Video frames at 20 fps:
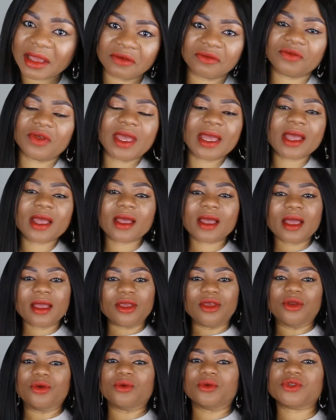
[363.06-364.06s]
life,
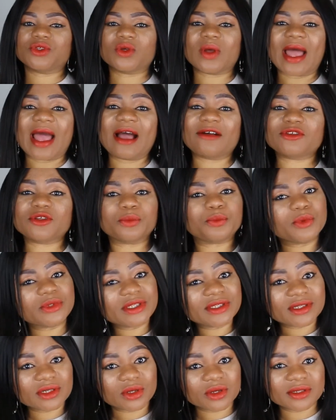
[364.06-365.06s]
you know. So I have to
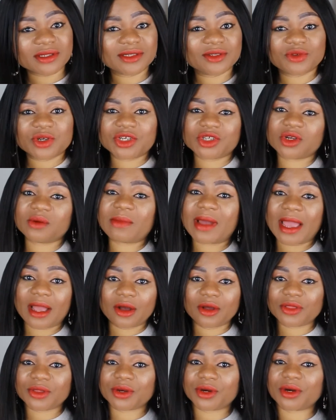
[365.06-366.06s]
put into consideration my
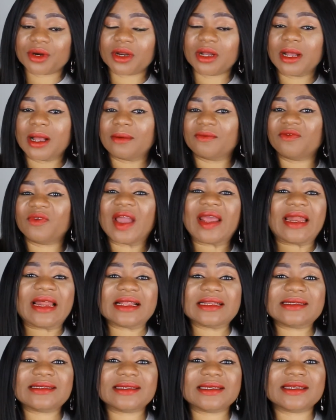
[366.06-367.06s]
other
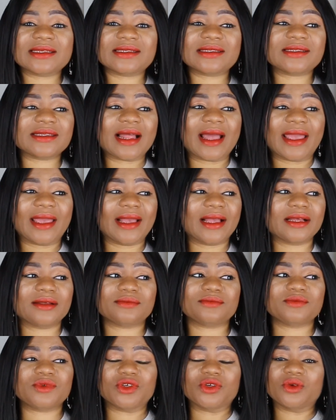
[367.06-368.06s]
finances, like,
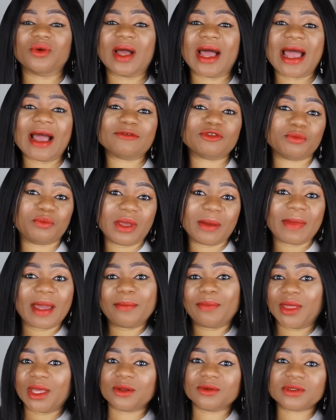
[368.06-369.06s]
you know, I have to pay my
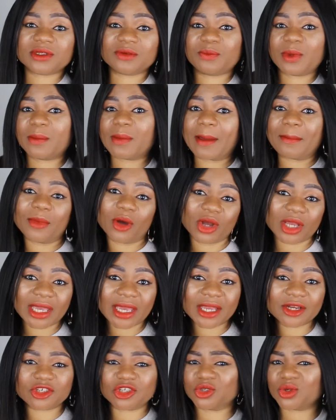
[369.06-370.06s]
bills, pay my
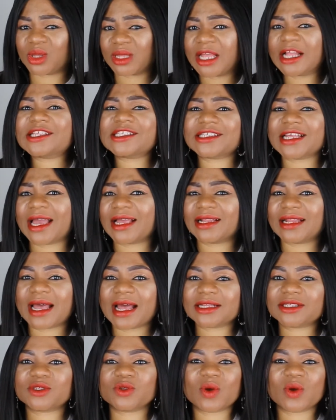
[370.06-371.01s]
mortgage, you know, things like that.